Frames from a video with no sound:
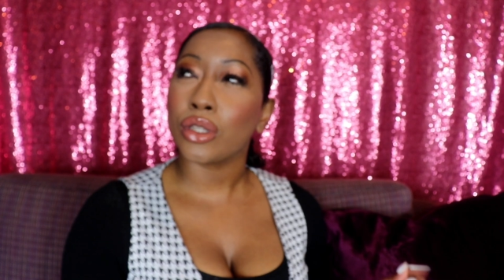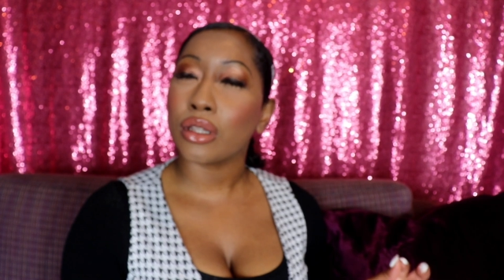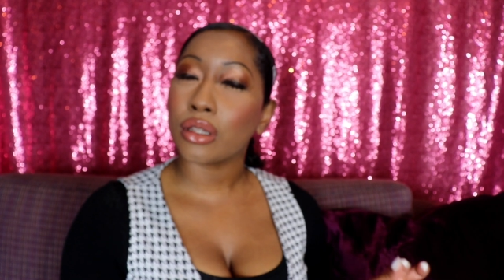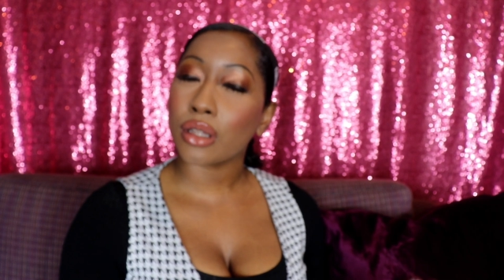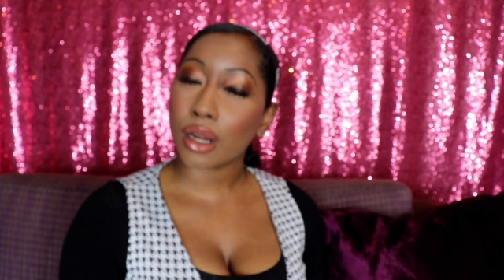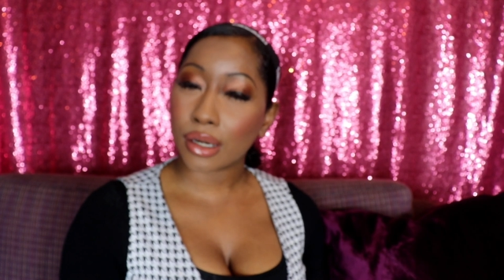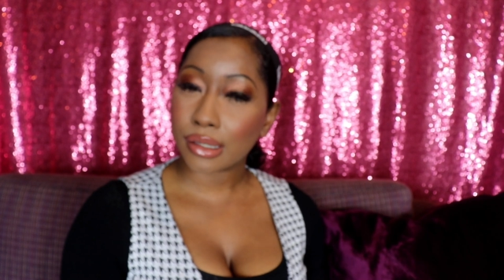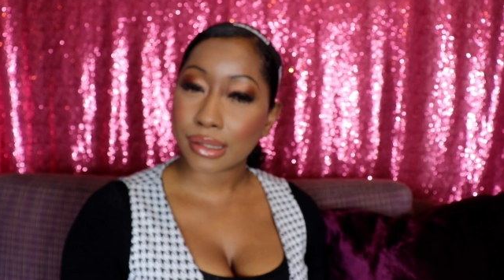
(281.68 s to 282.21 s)

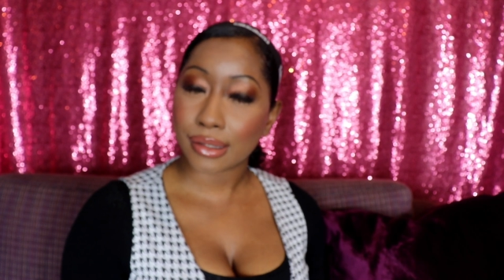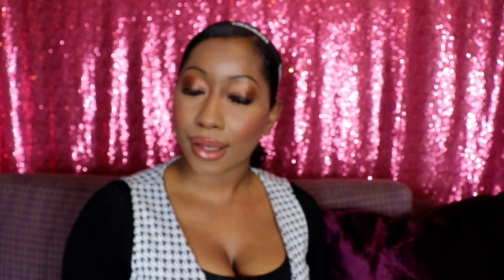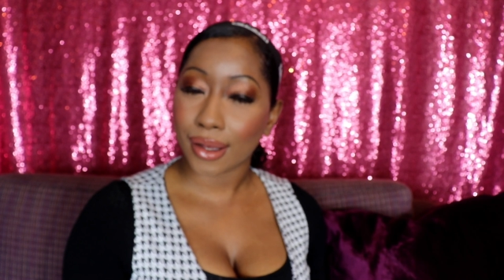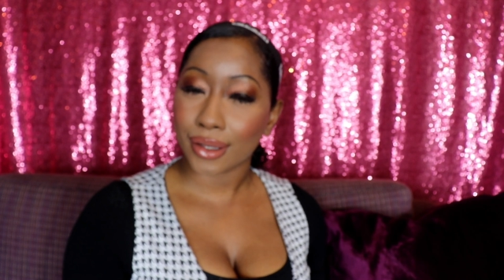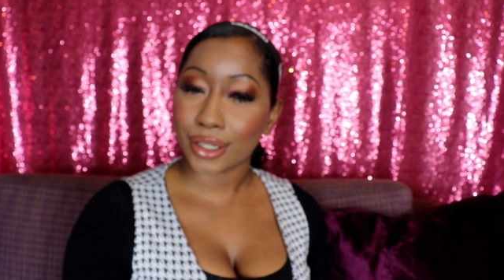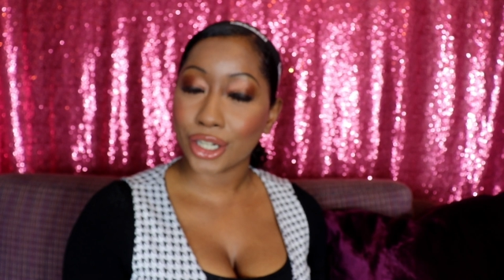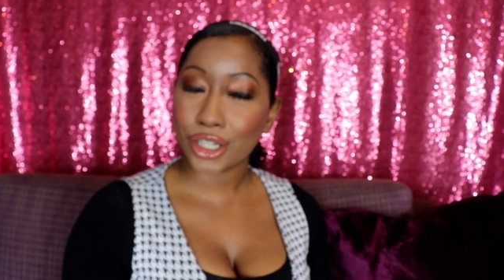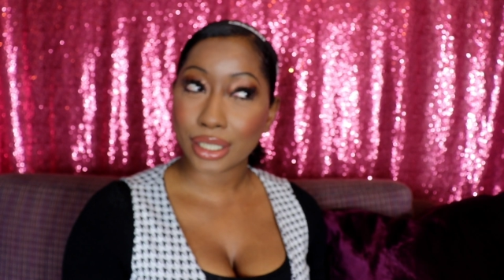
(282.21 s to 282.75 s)

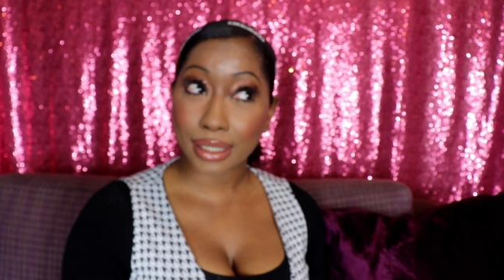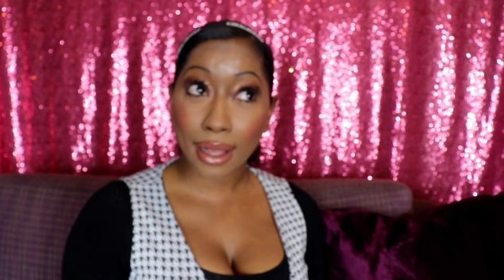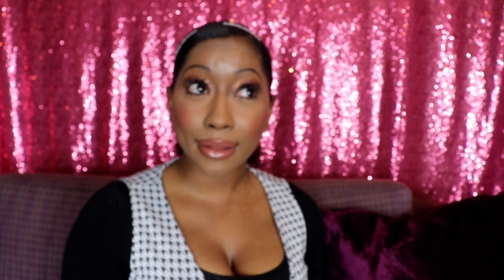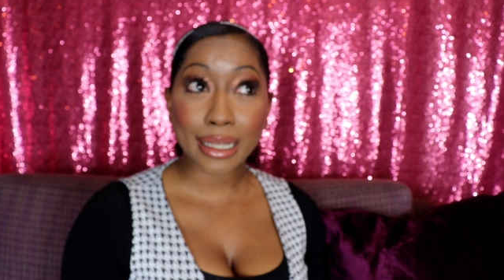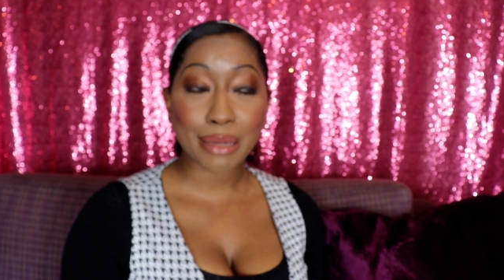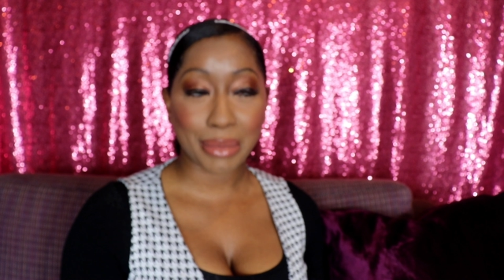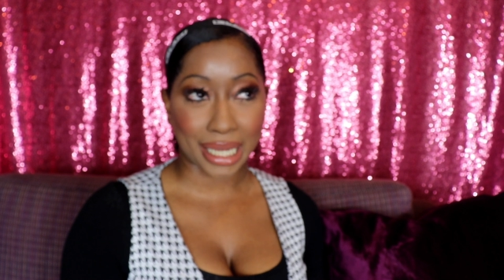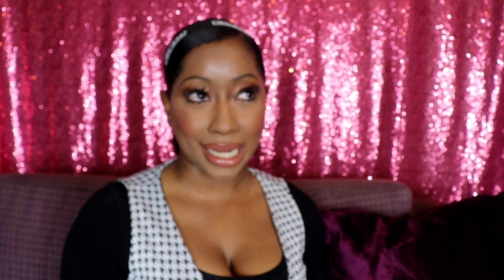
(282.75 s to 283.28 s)
Larsa, you're
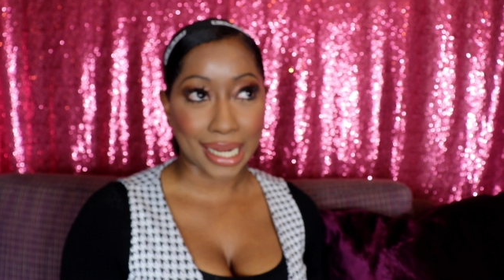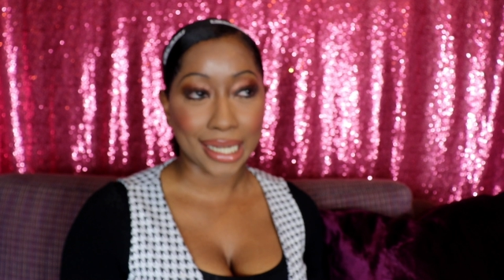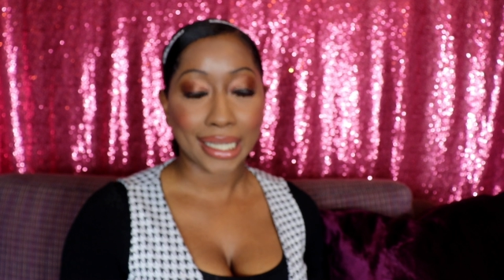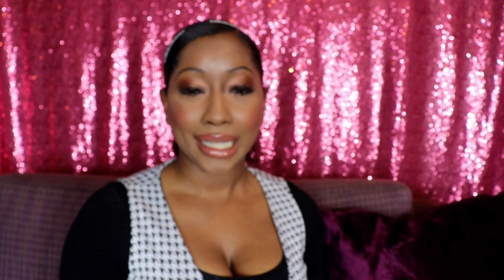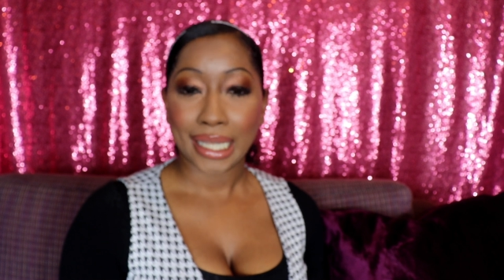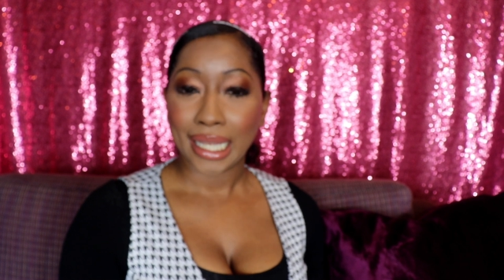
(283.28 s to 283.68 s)
telling me